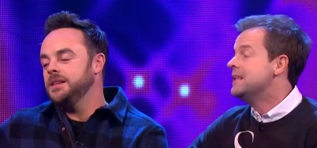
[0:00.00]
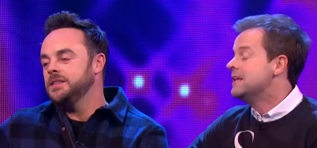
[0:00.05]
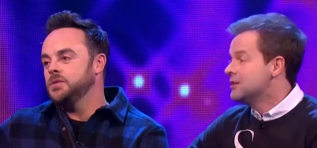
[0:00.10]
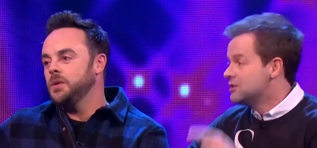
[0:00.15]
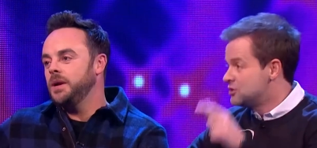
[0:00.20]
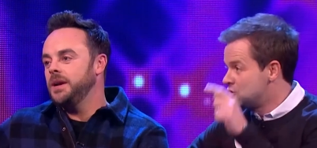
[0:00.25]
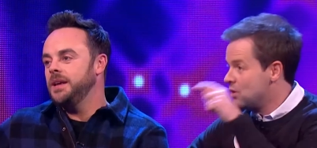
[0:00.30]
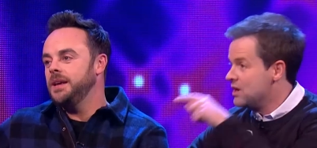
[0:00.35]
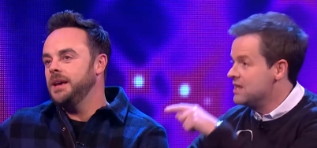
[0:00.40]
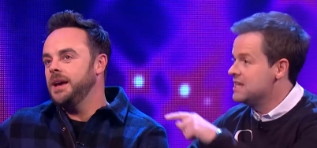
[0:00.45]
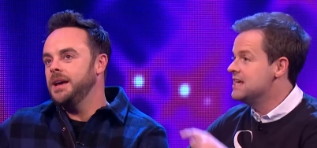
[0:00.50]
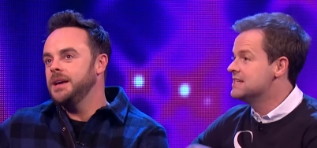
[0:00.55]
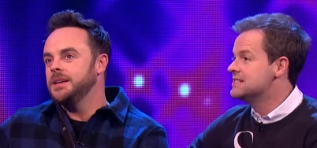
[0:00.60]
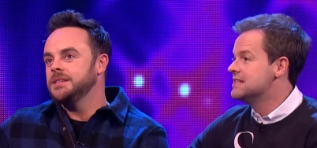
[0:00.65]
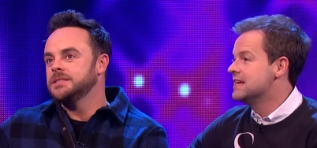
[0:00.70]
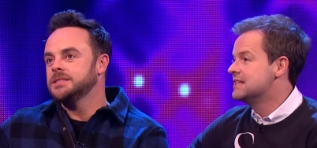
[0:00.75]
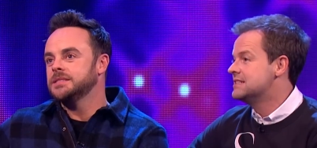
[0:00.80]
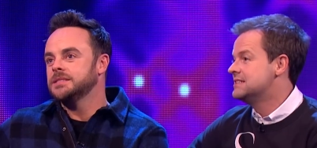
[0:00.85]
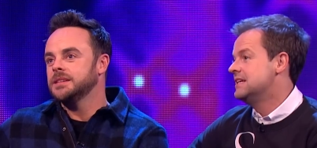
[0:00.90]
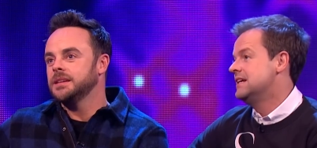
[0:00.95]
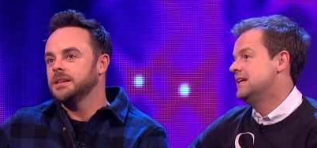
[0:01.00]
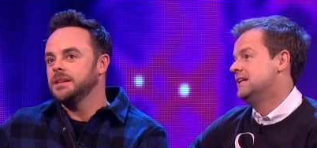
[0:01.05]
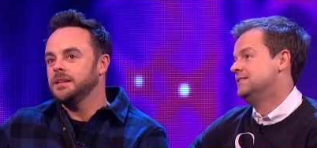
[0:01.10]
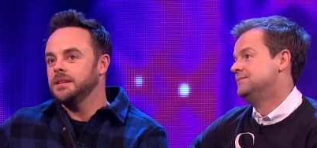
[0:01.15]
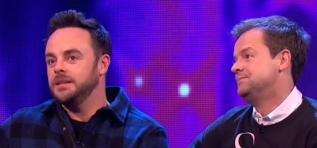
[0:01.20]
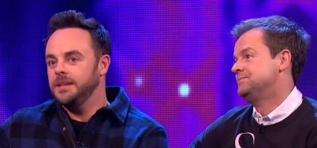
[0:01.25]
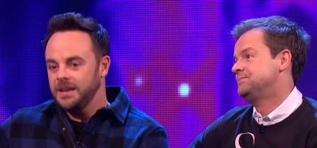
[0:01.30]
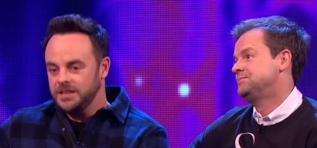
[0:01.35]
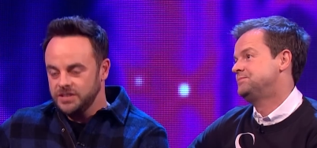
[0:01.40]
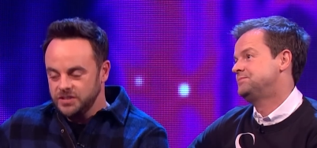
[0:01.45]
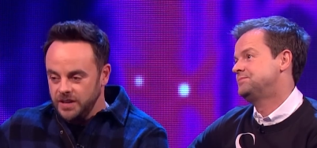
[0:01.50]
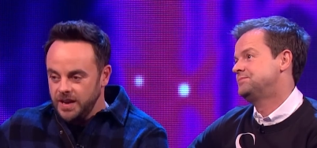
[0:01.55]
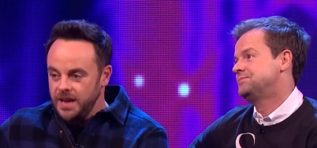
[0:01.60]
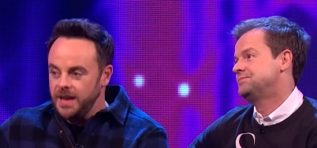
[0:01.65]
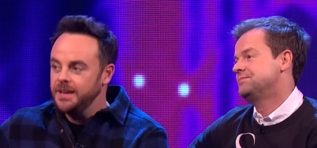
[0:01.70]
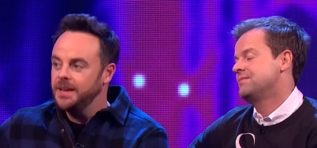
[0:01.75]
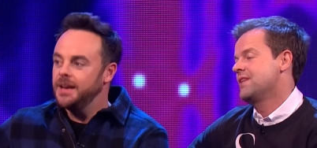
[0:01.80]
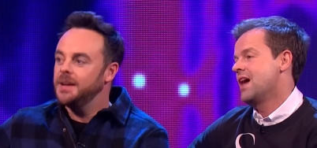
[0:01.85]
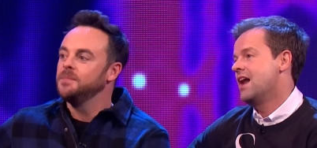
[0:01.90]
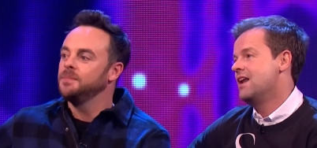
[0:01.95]
Speaker 1: twenty, twenty years next year. Anniversary next
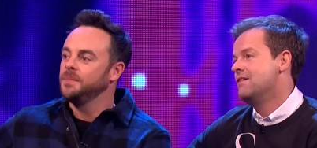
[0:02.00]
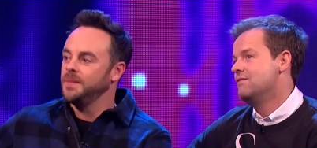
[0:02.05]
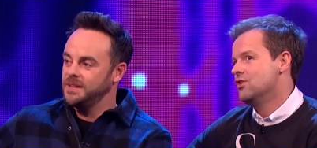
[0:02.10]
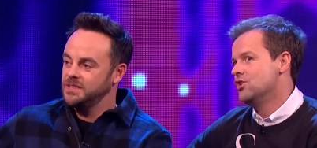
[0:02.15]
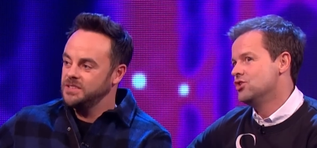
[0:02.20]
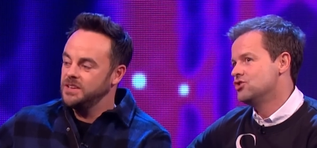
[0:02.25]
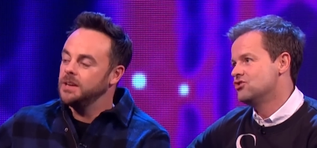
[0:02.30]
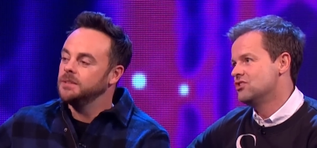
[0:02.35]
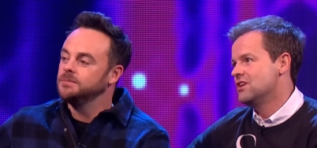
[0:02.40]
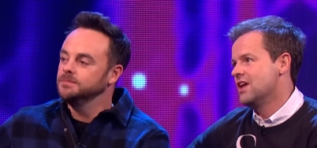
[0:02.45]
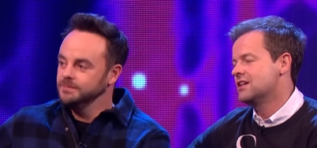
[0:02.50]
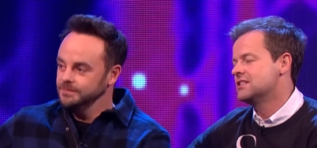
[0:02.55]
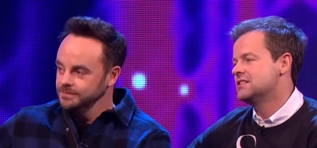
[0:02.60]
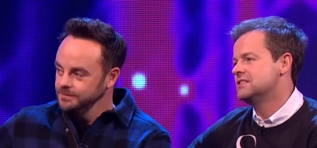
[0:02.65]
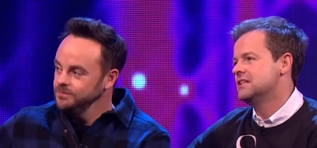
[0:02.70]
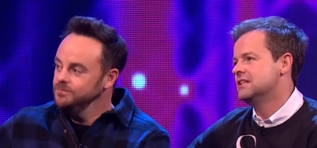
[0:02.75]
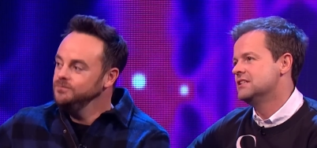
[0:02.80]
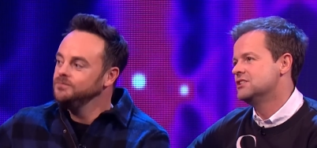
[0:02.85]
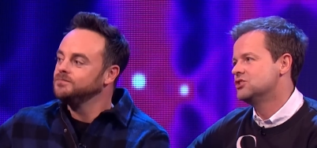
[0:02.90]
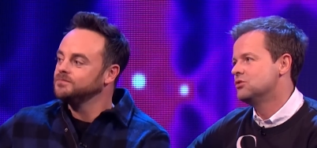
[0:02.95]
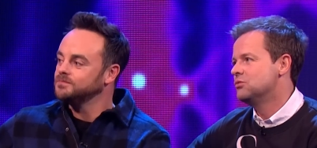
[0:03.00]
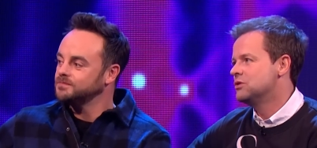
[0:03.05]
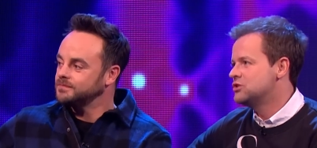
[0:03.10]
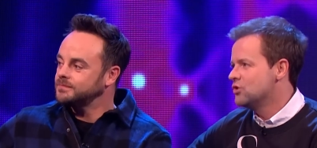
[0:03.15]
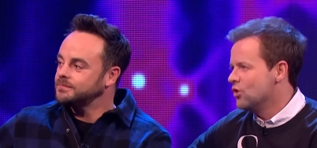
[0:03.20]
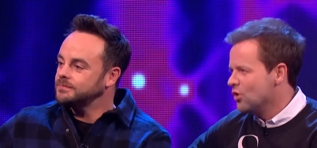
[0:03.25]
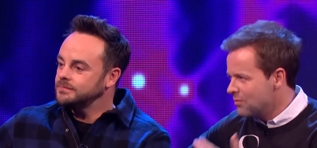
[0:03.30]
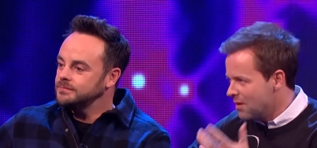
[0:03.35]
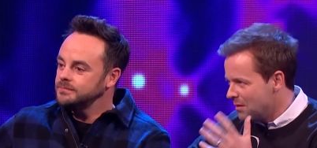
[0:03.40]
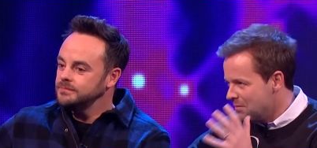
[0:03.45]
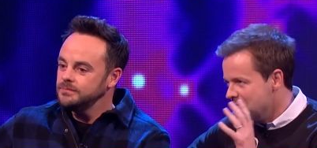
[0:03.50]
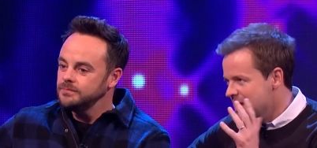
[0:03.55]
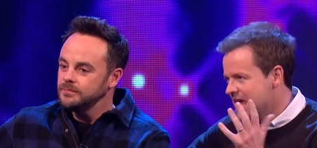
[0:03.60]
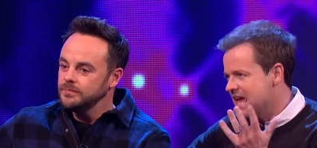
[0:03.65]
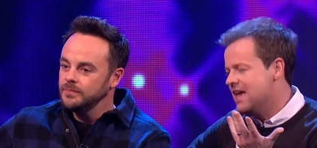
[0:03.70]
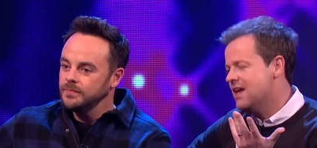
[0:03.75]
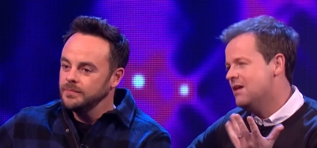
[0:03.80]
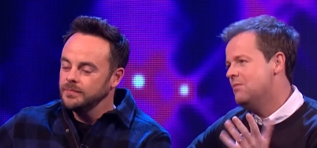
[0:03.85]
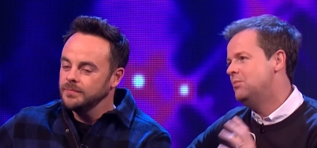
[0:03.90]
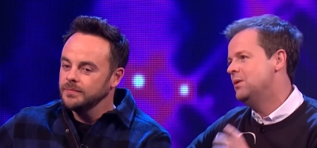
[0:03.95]
year. Yeah. Anniversary yeah. next year. So we're talking about
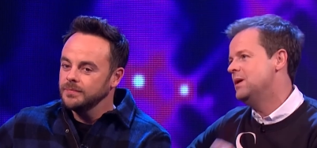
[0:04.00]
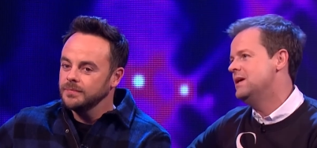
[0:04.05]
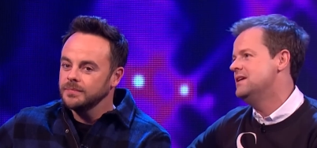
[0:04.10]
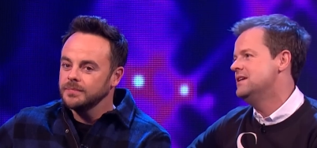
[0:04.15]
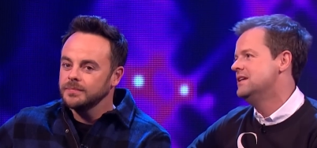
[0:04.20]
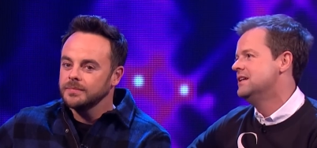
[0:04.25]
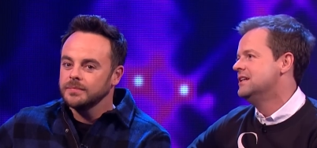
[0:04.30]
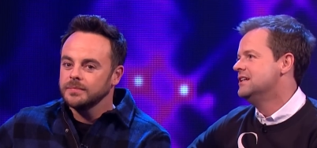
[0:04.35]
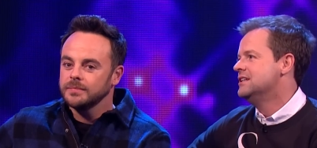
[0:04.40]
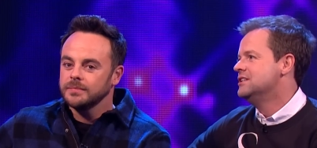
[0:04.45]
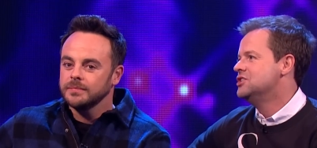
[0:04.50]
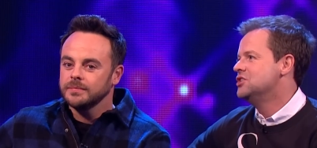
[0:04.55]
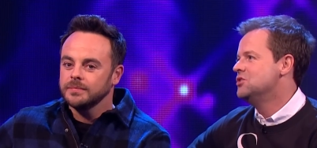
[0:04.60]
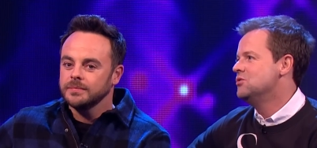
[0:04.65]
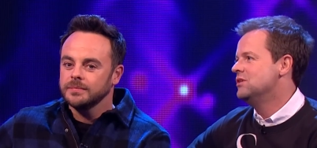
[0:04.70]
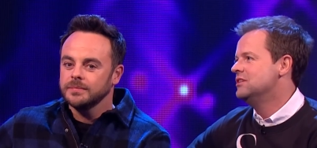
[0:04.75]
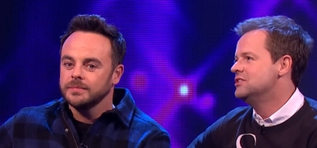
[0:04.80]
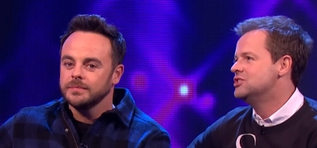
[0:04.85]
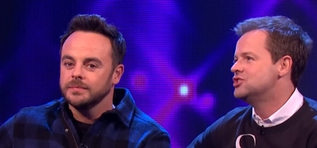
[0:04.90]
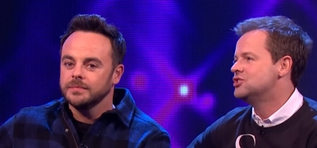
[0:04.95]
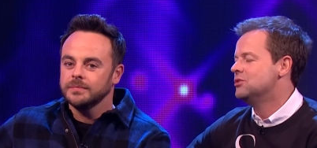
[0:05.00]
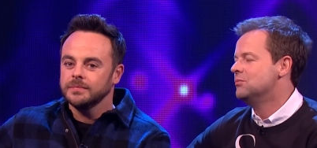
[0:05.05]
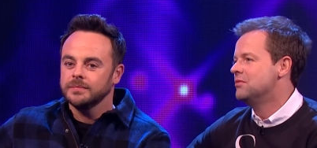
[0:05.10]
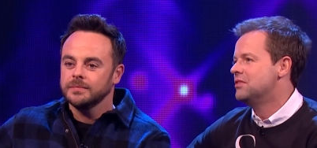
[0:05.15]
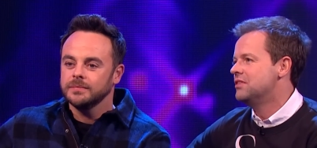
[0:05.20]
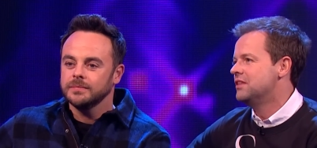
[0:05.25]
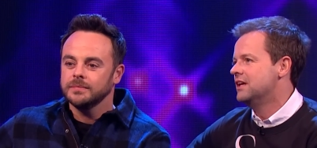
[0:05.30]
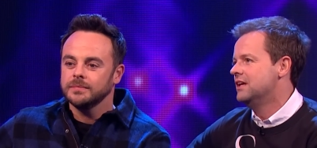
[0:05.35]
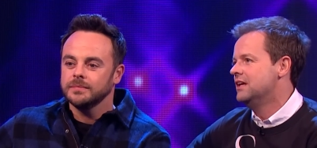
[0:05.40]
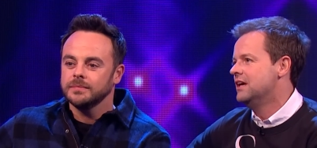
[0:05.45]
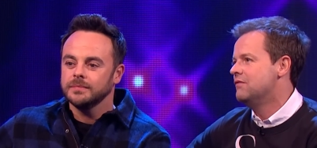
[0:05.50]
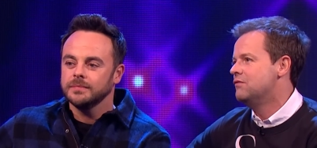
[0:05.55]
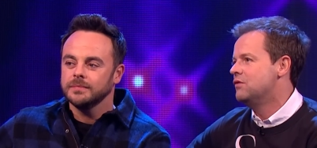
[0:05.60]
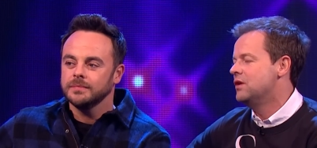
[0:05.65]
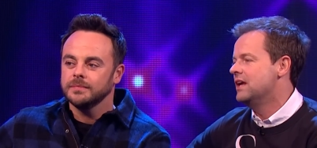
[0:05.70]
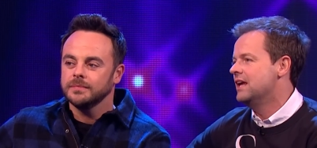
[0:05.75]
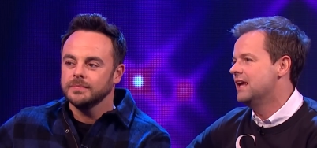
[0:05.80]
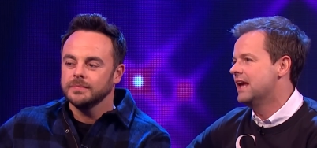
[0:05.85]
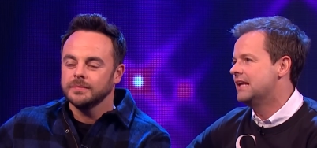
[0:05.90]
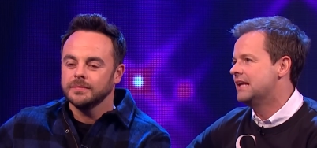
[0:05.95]
maybe doing something,
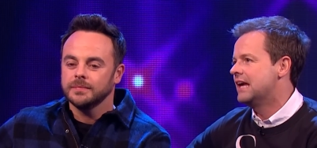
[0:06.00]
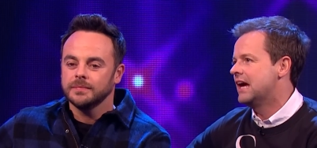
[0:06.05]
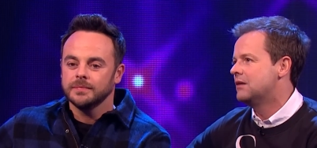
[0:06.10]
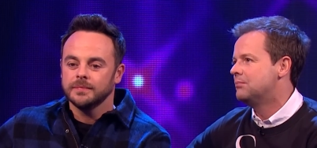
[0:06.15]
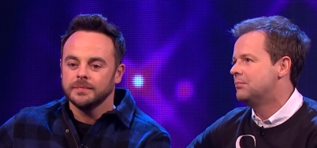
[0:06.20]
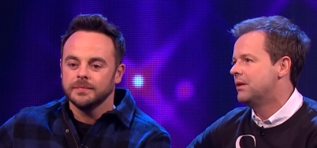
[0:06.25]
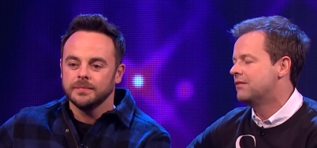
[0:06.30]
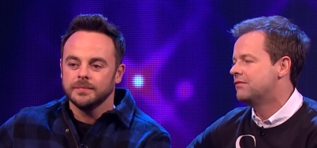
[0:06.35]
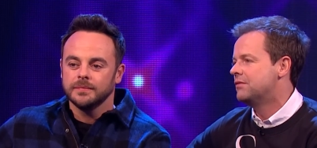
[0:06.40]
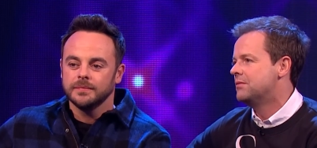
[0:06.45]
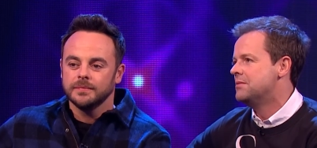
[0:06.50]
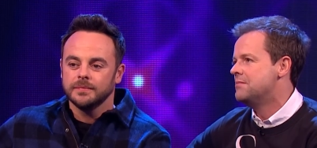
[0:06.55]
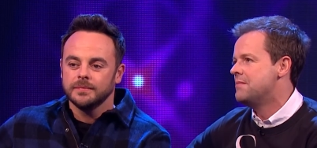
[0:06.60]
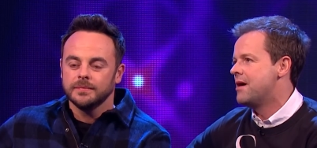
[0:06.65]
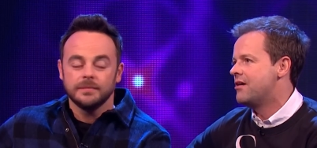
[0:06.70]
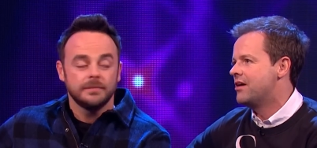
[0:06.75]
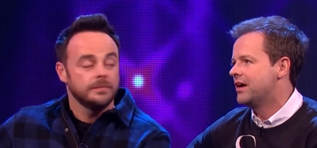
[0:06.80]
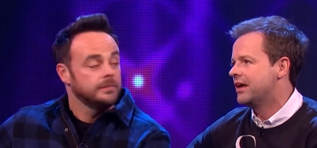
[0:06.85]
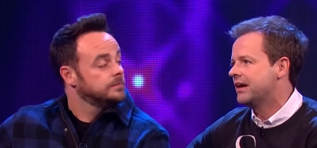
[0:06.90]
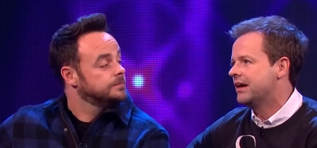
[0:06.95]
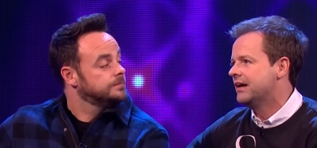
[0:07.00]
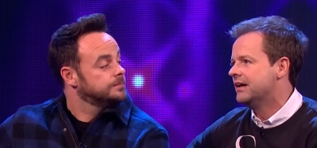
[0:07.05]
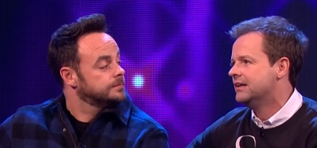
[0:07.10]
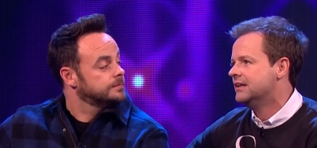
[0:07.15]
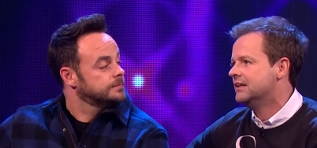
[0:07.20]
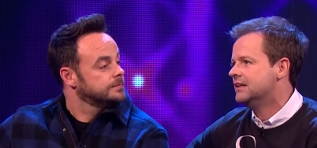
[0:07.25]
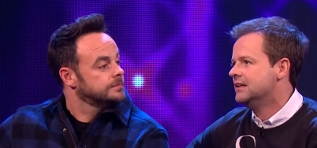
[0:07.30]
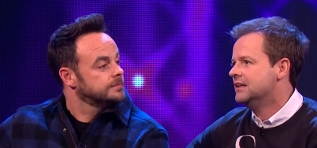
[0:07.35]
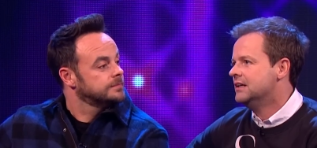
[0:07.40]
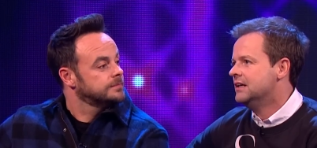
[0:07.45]
if we can get Cat back from America.